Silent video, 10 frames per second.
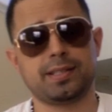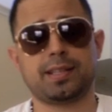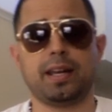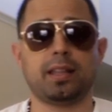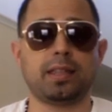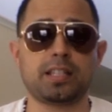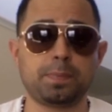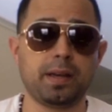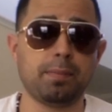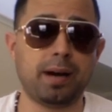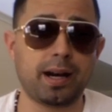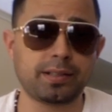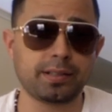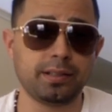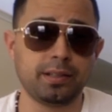is Kenneth, SBM
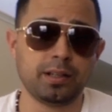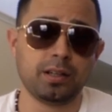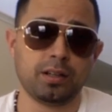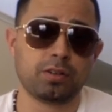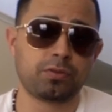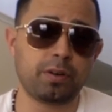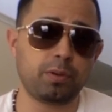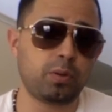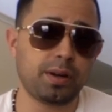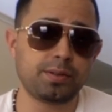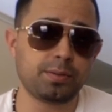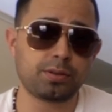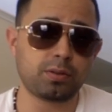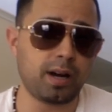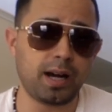Boxing. Don't forget to
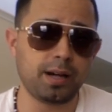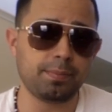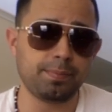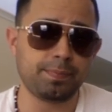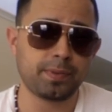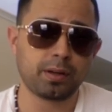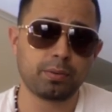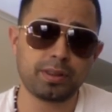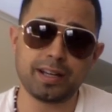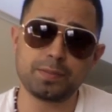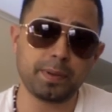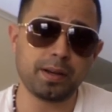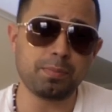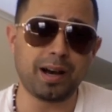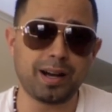subscribe with
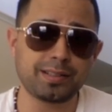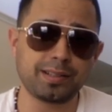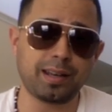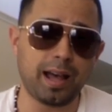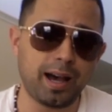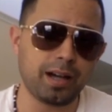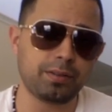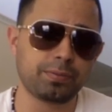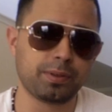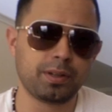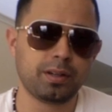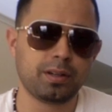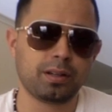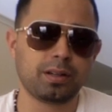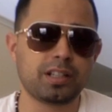SBM Boxing Live.
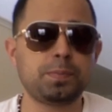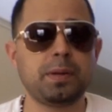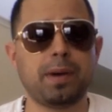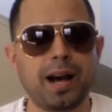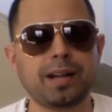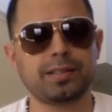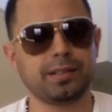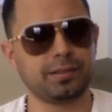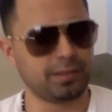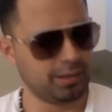Let's speak boxing.